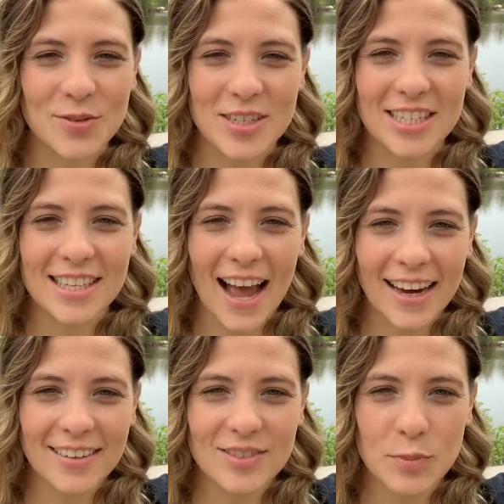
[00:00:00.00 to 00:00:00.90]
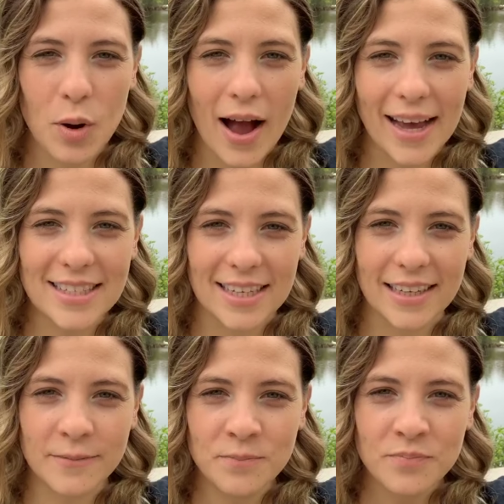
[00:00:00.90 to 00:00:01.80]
which is kind of surprising.